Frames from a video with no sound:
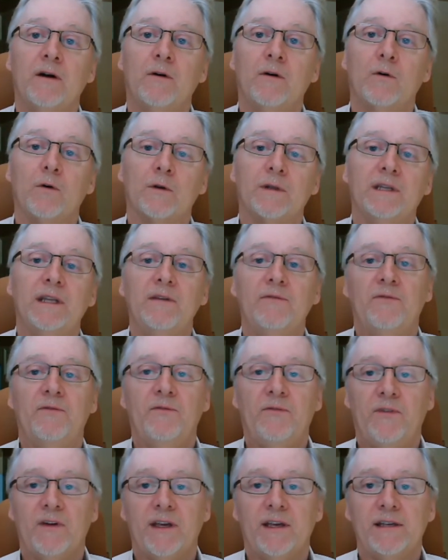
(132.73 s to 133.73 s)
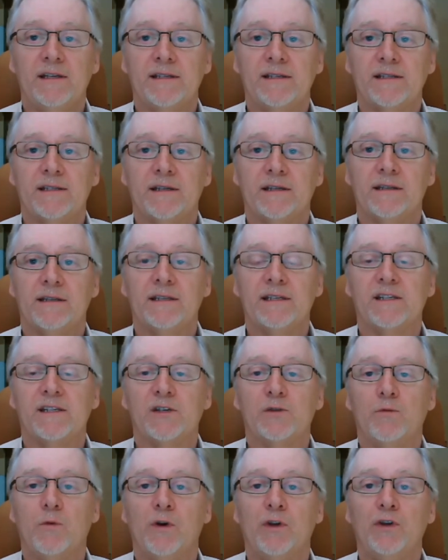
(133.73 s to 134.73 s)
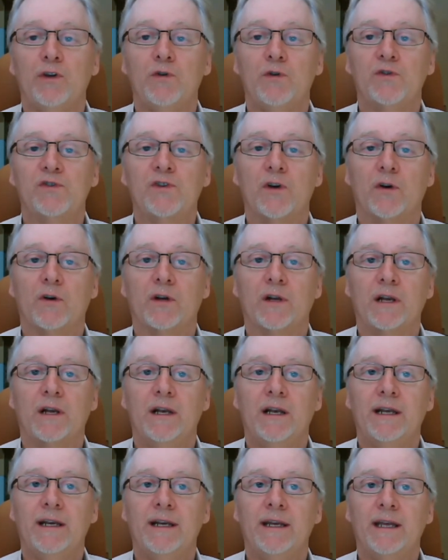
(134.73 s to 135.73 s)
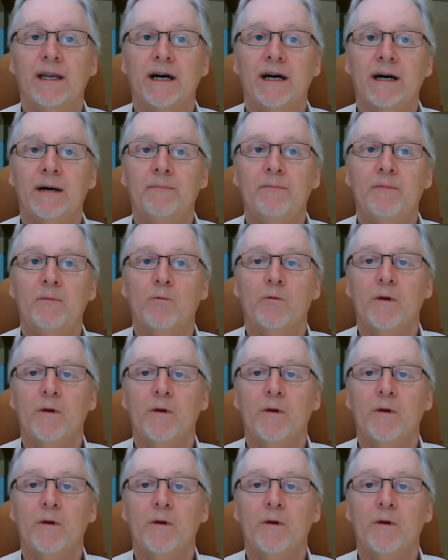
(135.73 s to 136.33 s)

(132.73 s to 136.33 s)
or deep phase. This is when you start cleaning up,